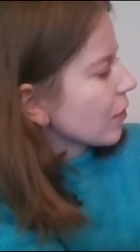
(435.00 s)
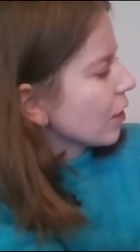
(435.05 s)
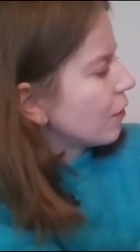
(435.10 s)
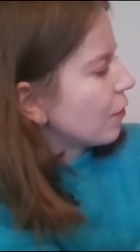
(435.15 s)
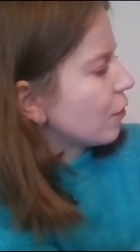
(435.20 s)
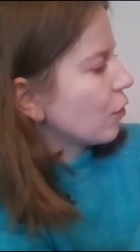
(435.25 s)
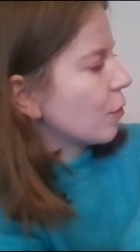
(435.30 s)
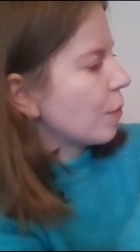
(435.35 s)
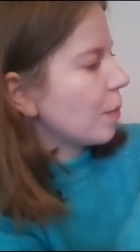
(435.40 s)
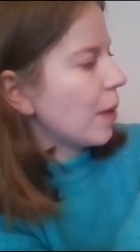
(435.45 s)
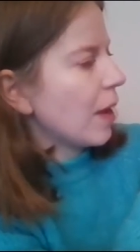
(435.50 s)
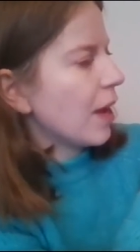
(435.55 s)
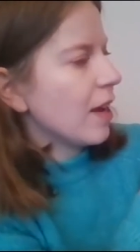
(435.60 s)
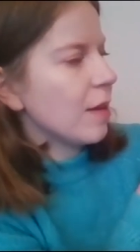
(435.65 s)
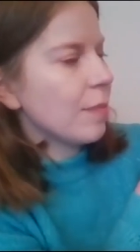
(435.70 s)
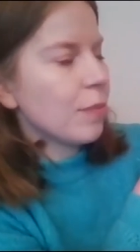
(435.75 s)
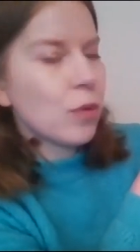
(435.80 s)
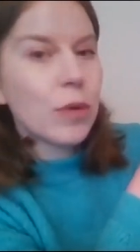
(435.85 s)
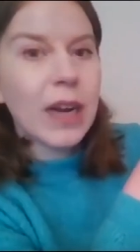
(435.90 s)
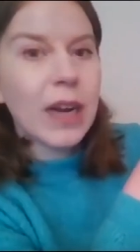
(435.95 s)
for a
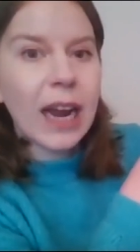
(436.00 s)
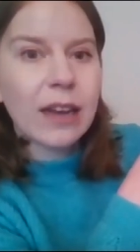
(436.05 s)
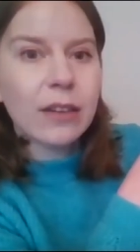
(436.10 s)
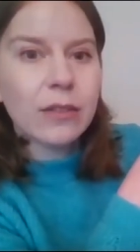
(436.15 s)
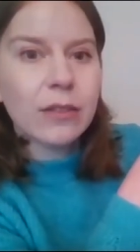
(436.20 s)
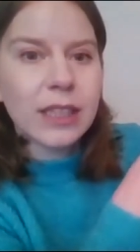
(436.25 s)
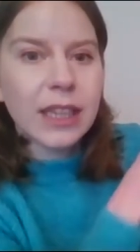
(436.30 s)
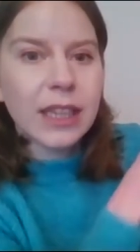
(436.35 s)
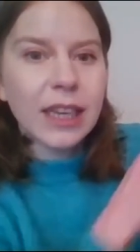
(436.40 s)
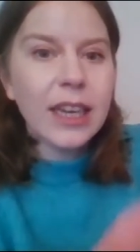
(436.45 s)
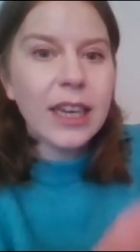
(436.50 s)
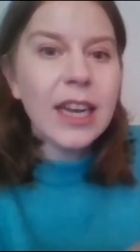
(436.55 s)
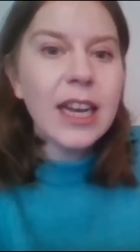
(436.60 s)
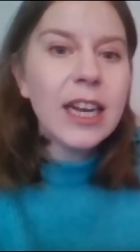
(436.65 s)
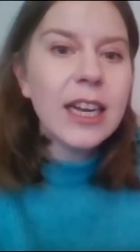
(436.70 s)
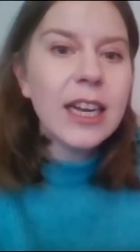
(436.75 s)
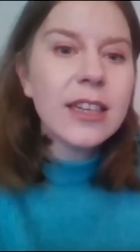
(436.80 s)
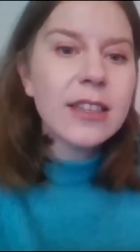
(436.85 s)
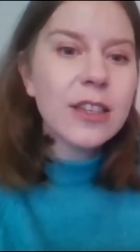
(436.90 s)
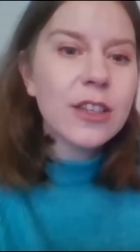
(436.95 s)
purple counter.
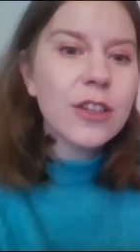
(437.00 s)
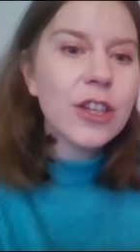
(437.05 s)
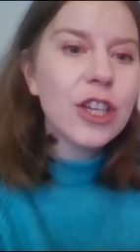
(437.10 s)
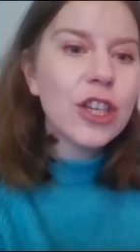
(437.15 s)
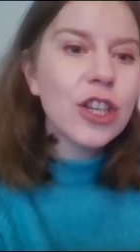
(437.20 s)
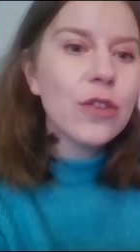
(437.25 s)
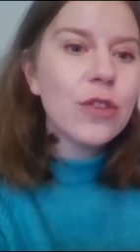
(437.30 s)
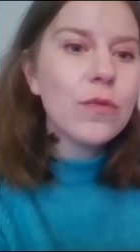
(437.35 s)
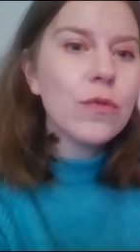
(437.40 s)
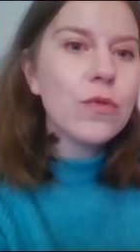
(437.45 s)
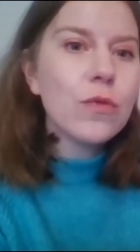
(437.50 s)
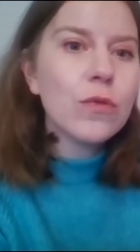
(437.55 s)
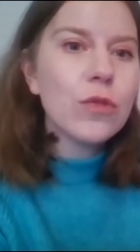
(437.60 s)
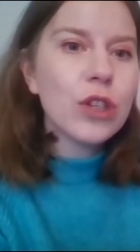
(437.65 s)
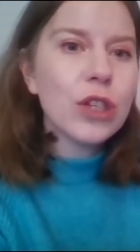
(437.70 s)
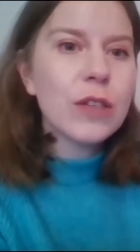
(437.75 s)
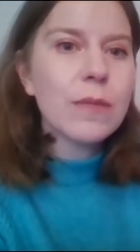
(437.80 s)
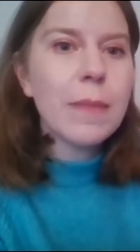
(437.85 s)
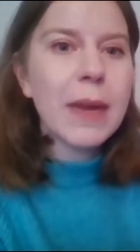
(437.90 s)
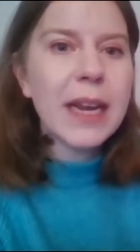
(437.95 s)
So can you all
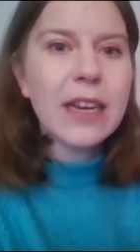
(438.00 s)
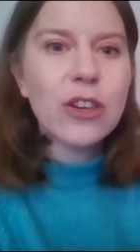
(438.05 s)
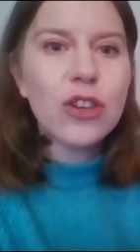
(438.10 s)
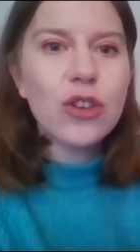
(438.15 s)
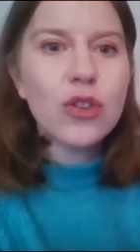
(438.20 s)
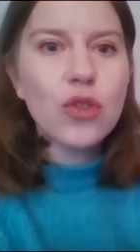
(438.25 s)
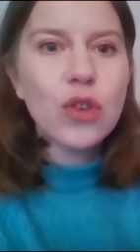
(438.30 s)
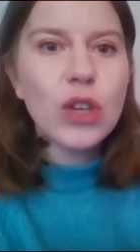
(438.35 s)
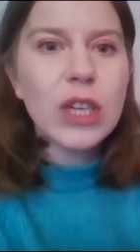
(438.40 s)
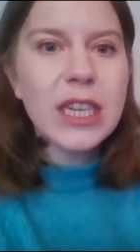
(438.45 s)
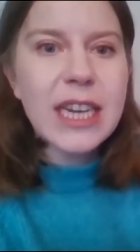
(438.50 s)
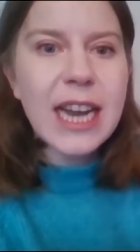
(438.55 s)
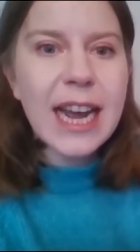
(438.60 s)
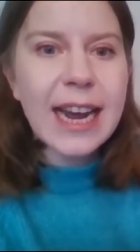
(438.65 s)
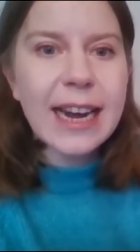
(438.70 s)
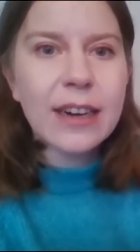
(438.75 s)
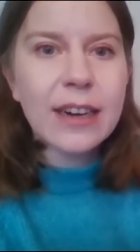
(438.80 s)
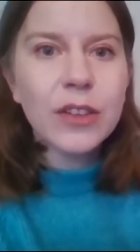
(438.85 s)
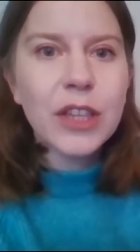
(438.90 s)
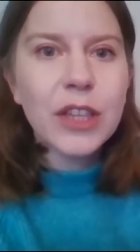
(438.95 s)
just make sure
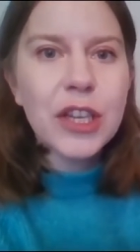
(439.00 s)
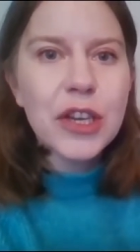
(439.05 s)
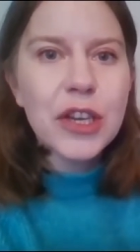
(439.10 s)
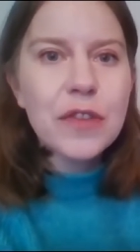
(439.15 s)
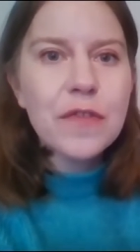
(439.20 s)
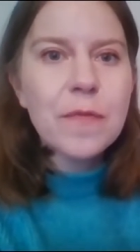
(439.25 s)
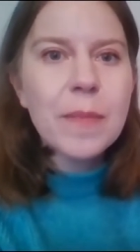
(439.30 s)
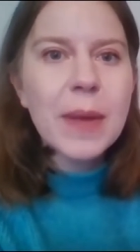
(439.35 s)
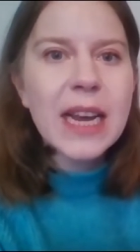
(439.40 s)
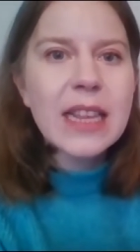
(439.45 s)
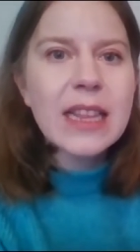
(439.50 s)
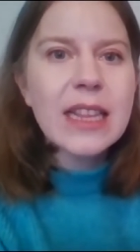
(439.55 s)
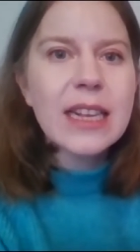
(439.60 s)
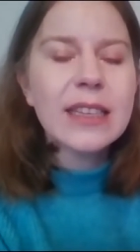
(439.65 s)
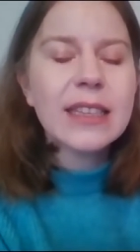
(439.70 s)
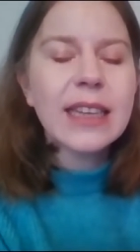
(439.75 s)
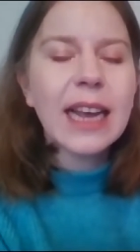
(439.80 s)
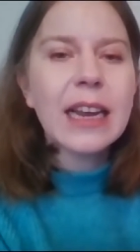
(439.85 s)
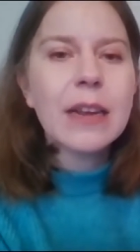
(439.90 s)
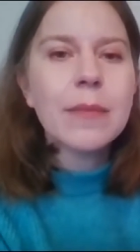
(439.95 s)
now that you've made the
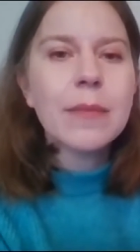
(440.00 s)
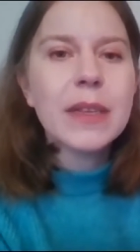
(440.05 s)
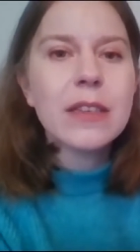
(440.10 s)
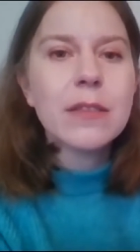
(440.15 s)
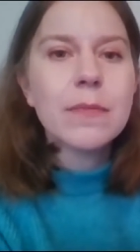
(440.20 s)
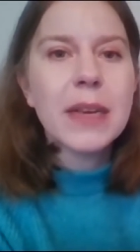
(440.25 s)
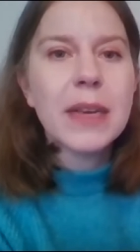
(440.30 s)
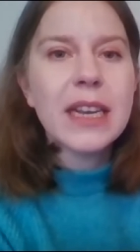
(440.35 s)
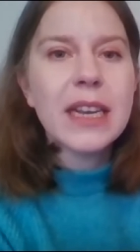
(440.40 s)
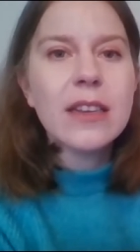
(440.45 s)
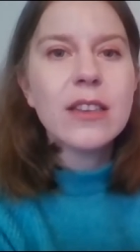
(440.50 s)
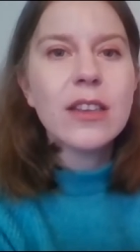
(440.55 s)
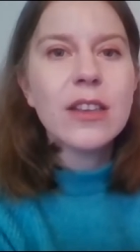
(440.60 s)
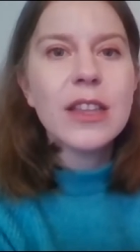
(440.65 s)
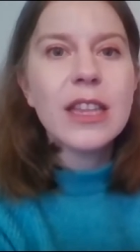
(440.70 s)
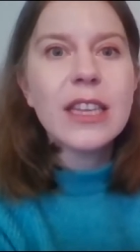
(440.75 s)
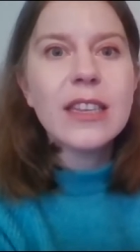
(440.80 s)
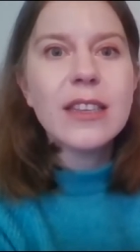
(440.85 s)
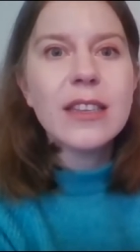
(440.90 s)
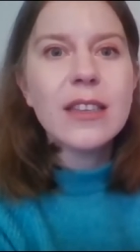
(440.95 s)
same as me? So
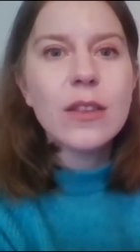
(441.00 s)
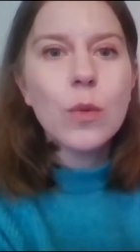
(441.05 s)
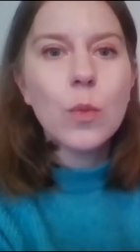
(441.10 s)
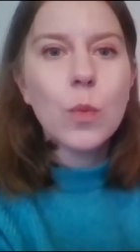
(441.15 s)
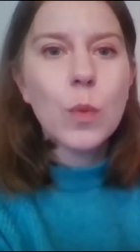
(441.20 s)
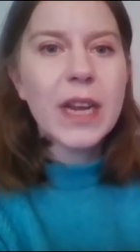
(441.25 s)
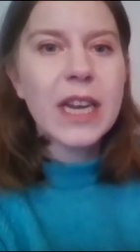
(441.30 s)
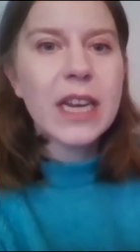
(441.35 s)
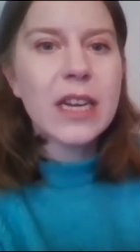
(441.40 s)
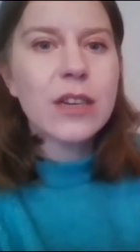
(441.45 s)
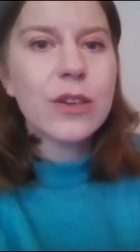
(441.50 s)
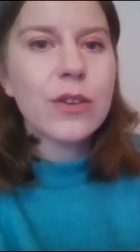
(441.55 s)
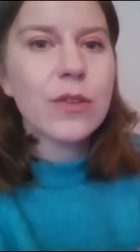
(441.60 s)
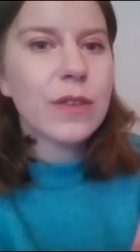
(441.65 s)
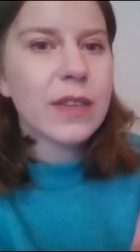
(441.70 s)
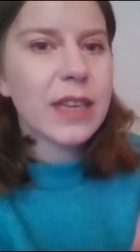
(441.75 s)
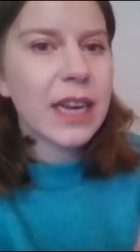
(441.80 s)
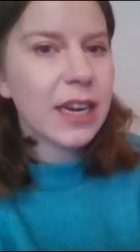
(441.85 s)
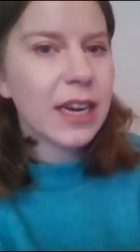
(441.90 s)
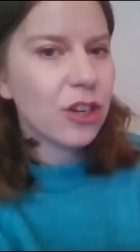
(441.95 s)
this is the we do
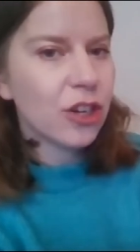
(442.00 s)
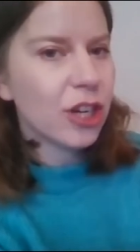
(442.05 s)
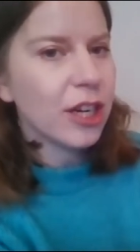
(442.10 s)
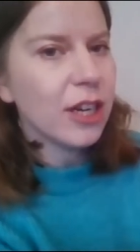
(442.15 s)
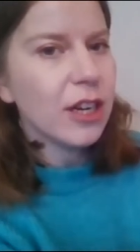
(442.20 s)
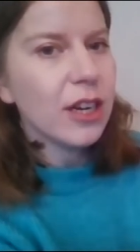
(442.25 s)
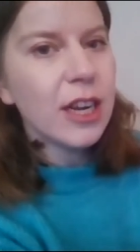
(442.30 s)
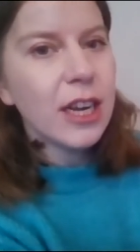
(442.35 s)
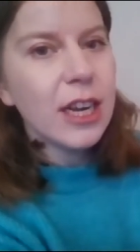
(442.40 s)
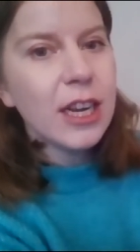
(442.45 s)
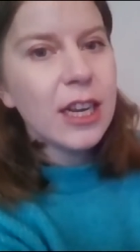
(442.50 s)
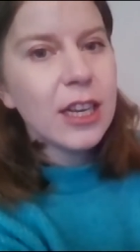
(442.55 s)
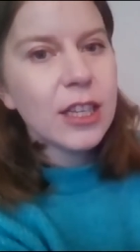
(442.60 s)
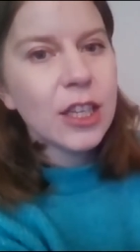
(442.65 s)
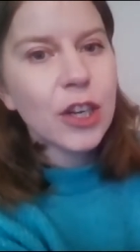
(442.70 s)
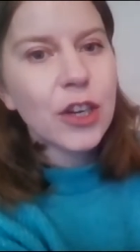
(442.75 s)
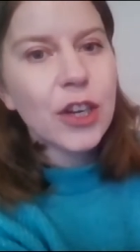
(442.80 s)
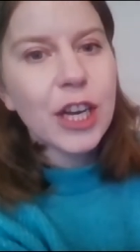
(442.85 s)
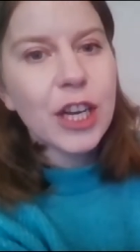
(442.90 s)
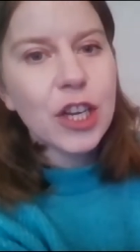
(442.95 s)
section.
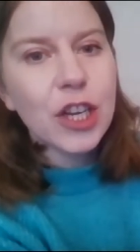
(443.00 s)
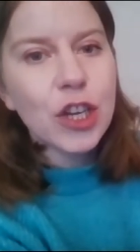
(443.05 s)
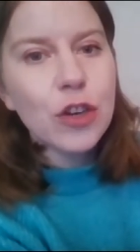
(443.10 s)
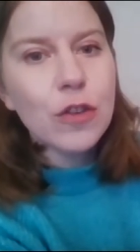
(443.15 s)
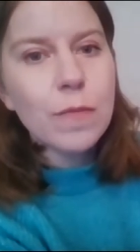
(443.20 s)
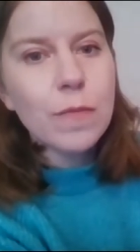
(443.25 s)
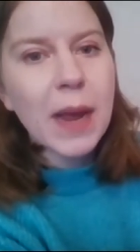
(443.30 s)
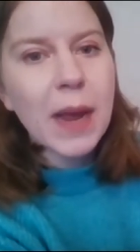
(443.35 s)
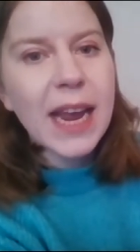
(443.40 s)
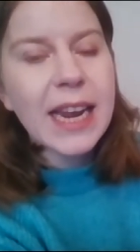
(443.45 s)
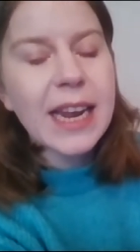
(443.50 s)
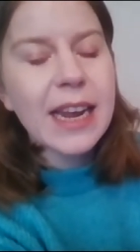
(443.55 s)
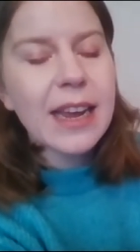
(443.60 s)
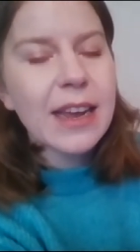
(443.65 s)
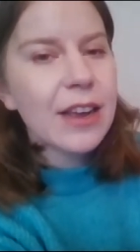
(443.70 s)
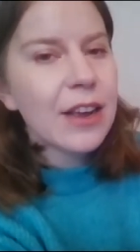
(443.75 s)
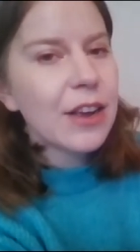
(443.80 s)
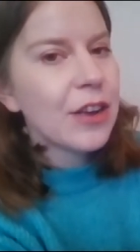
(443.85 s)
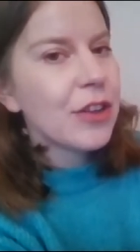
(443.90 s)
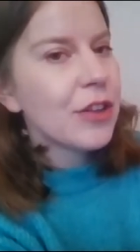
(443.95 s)
So can you make
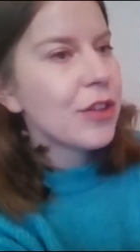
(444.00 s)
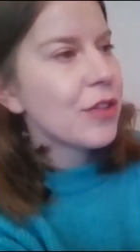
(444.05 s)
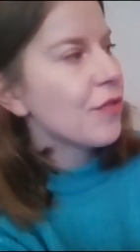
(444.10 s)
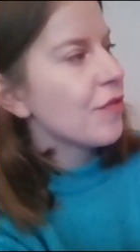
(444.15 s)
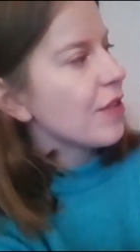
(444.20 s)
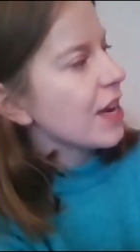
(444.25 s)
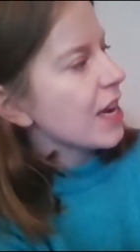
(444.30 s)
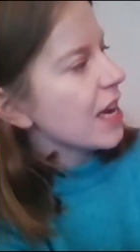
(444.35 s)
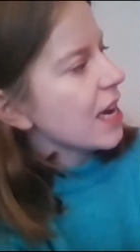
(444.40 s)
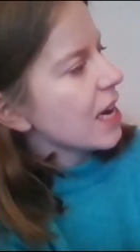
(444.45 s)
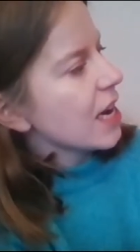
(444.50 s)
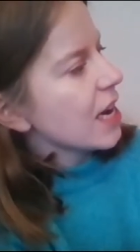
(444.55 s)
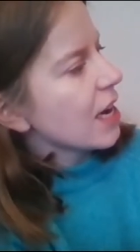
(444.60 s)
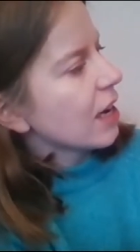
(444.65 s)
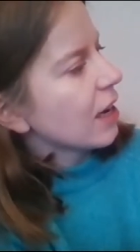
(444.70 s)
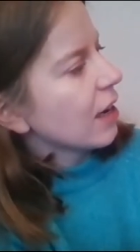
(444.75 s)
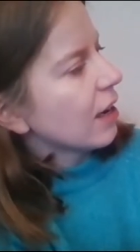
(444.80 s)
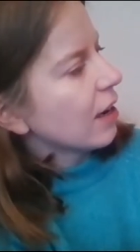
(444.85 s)
3